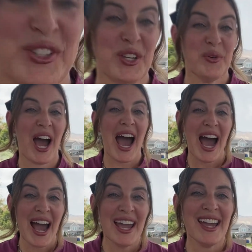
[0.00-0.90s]
So
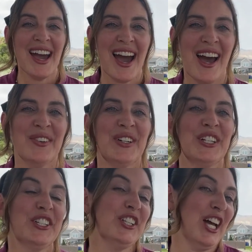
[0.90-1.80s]
I have a
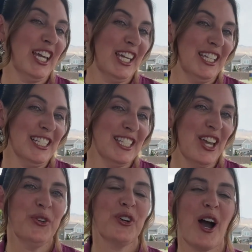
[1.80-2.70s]
client
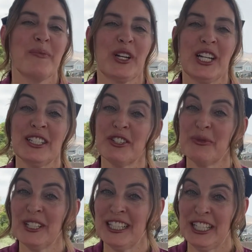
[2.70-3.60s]
who got married a little
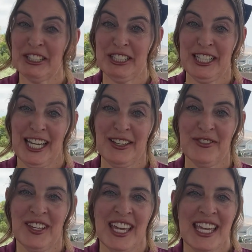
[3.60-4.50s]
bit later in life.
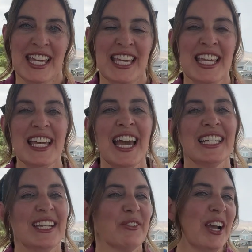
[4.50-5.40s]
He
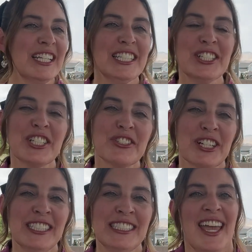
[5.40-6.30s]
had never had any
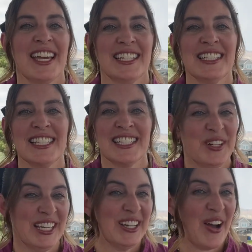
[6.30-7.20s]
children, and
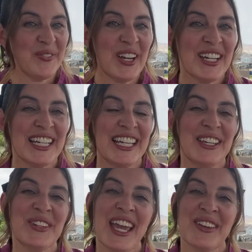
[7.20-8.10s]
when he got married,
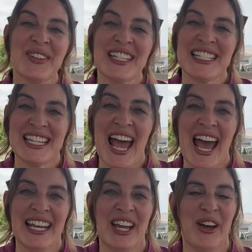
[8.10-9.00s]
he became a
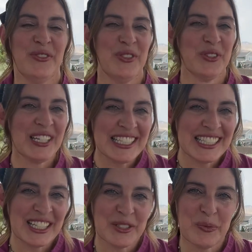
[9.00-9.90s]
dad of 3
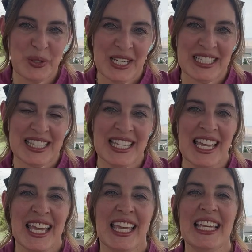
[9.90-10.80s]
teenage boys.
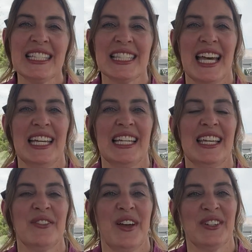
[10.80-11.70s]
He said
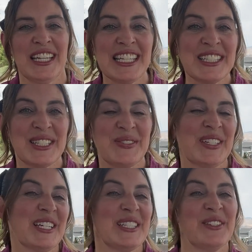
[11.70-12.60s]
he found it easy
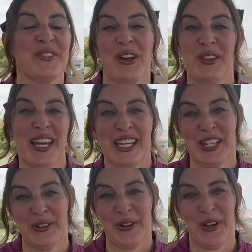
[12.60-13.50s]
because he felt like a
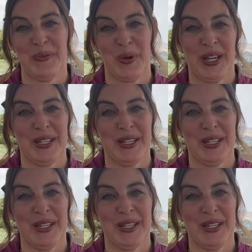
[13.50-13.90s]
grown-up boy